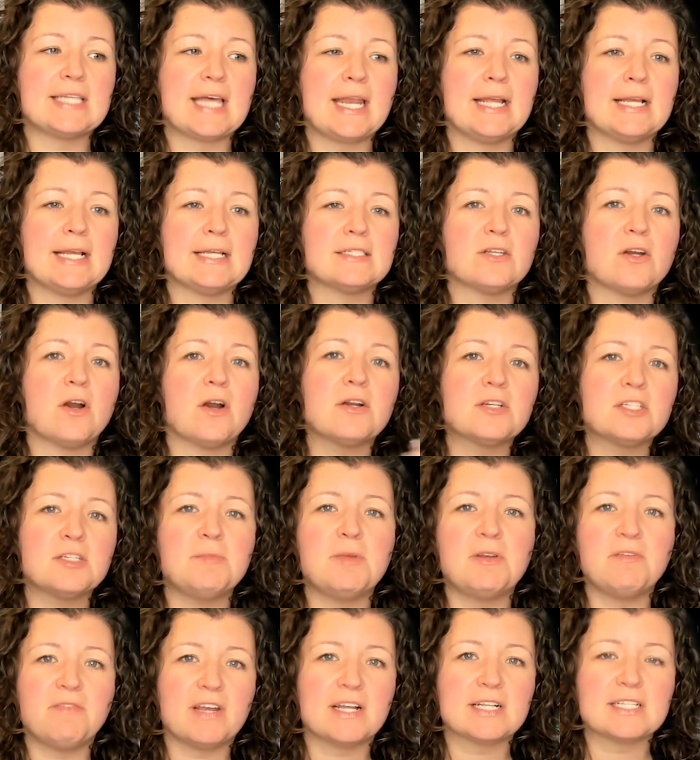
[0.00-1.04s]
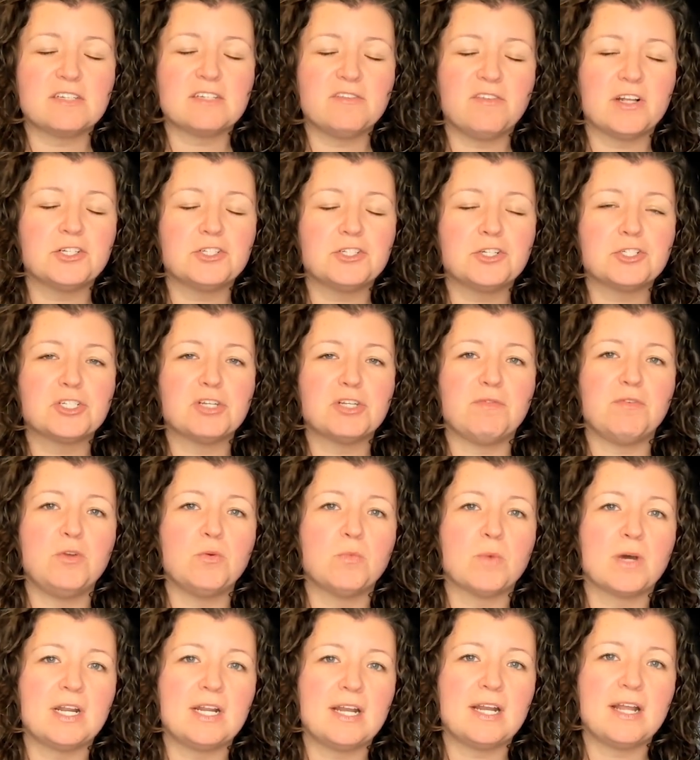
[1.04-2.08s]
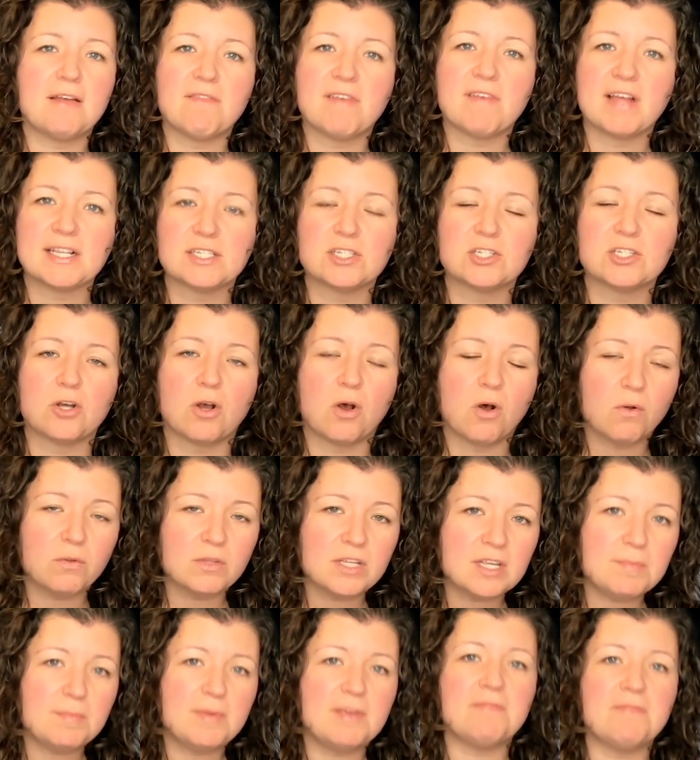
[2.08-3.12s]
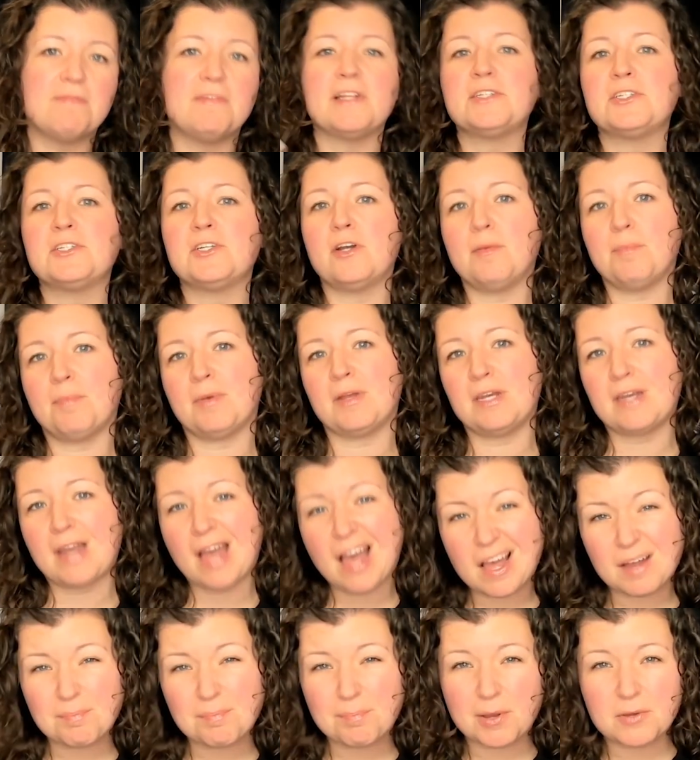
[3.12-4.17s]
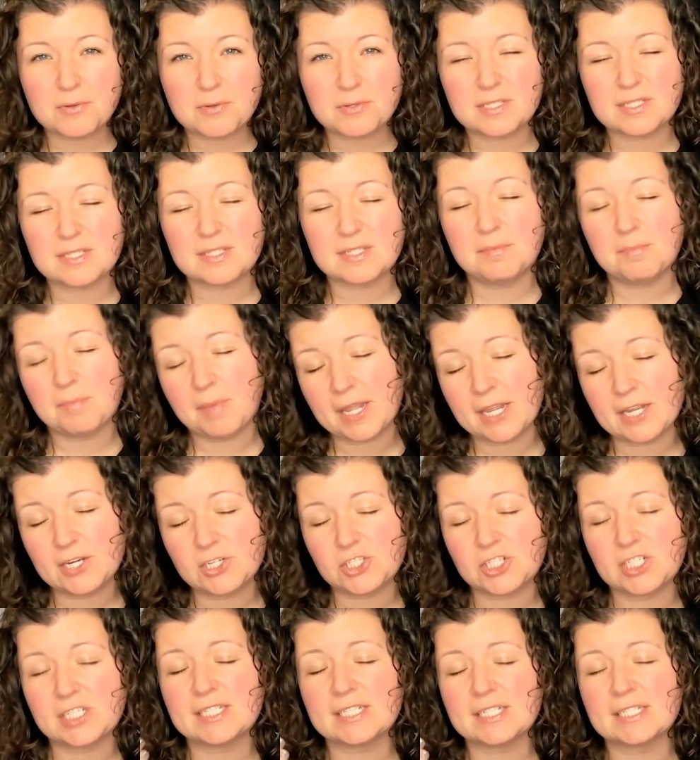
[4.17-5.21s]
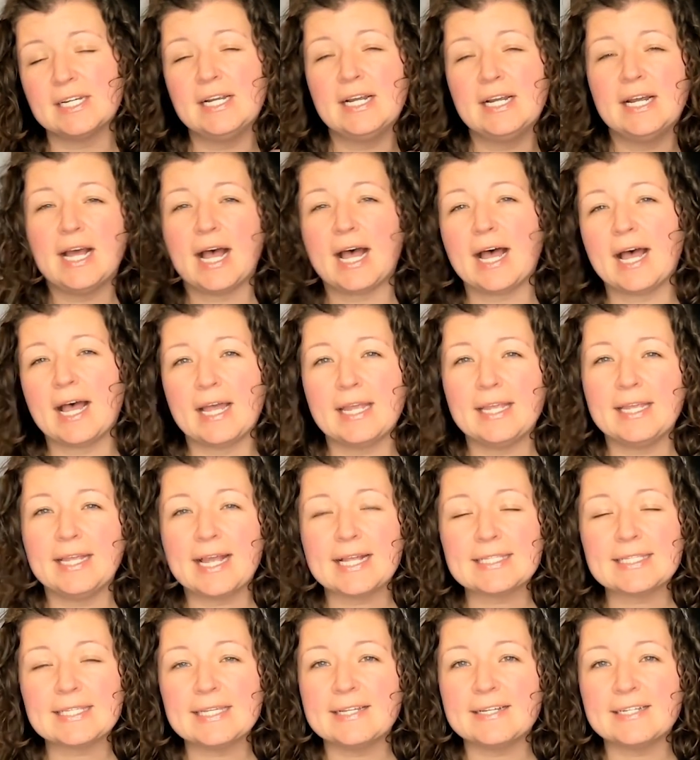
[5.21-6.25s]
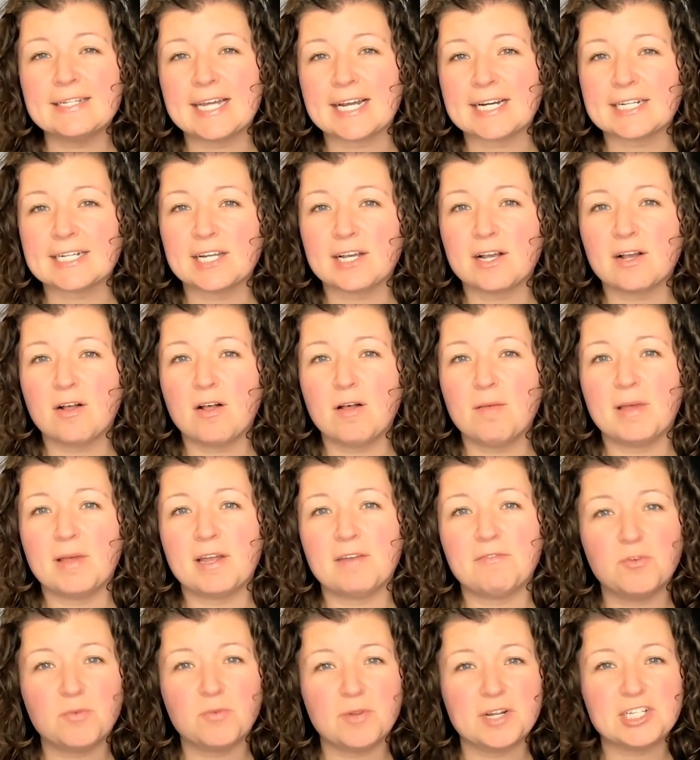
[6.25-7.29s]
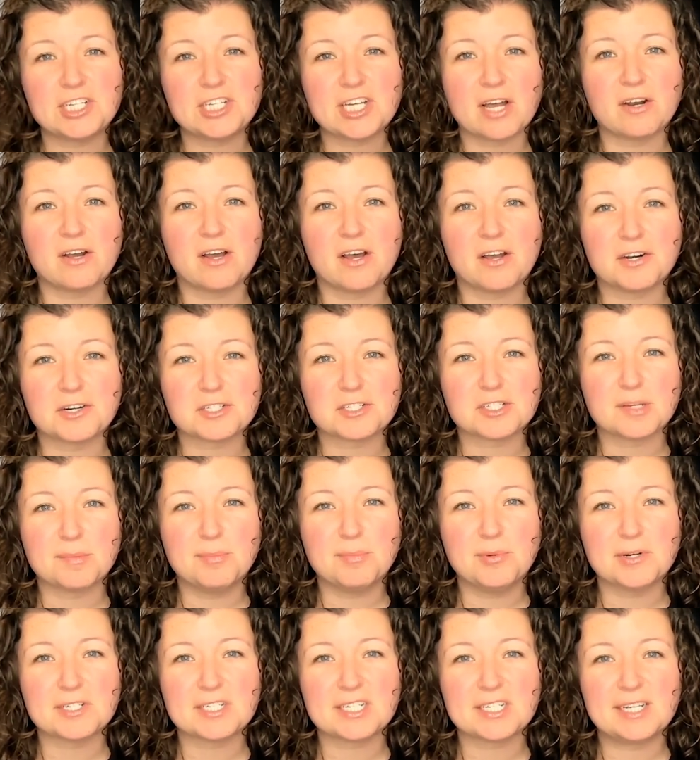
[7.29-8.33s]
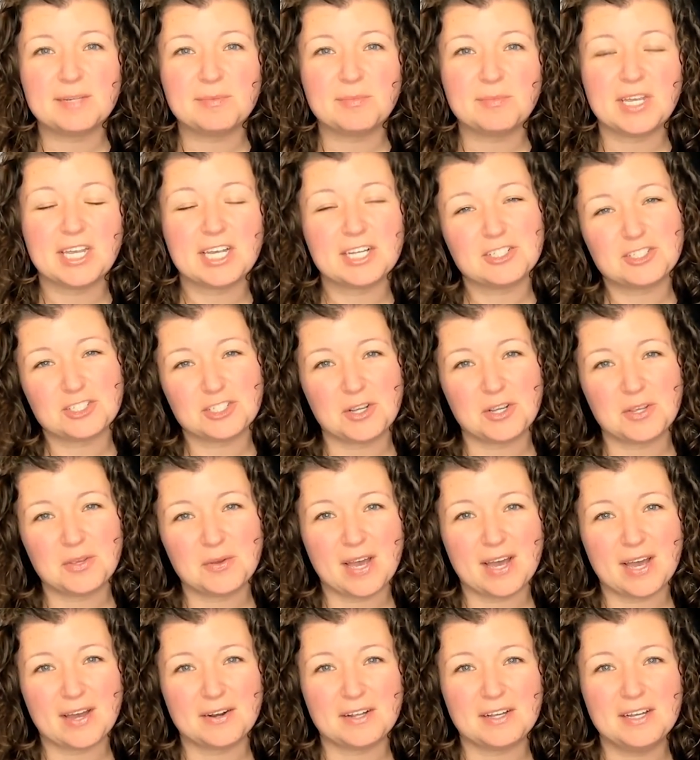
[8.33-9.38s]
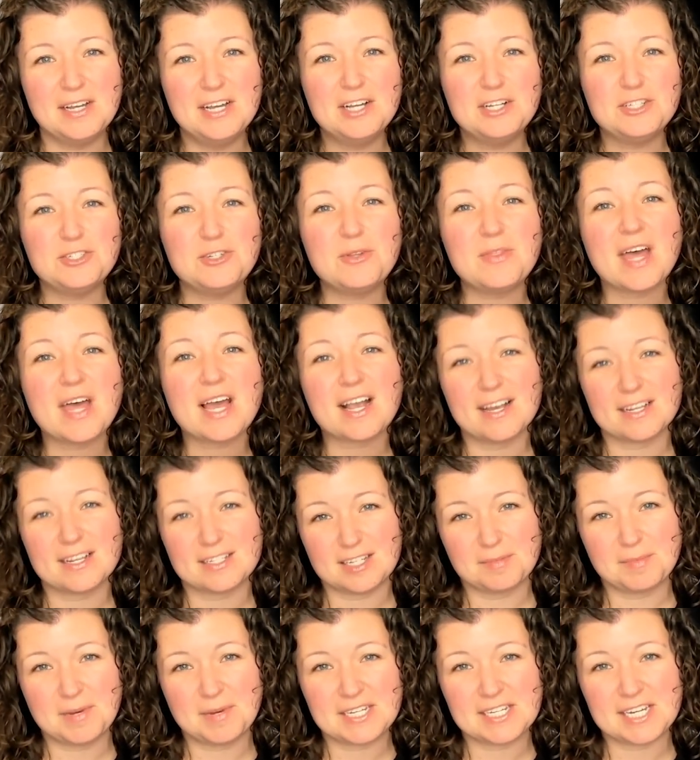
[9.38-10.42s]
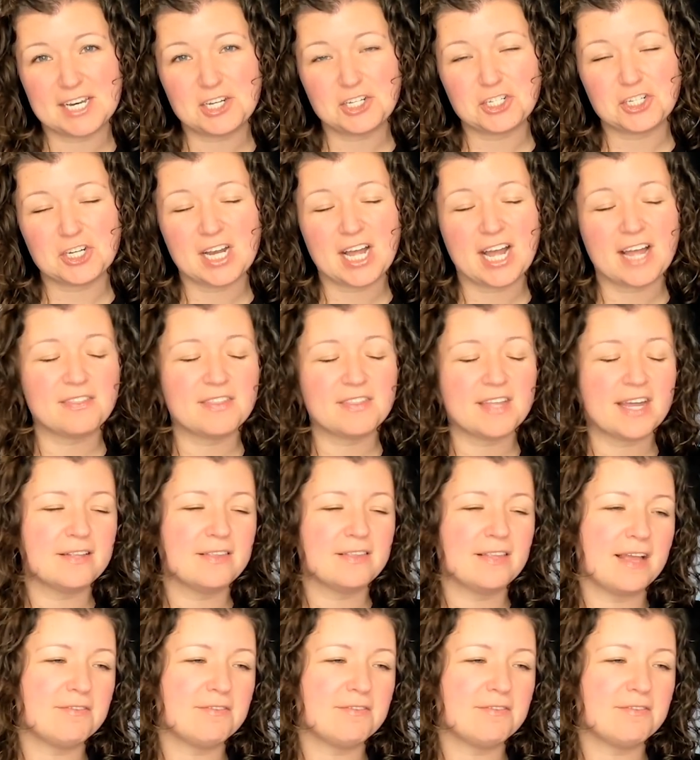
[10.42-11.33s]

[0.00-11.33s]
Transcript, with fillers: settings. There are some advanced filters if you wanted events to only be filtered, but not posts and pages. Uh, it gets a little technical, but if you reach out on our support team, we can show you how to do that customization at that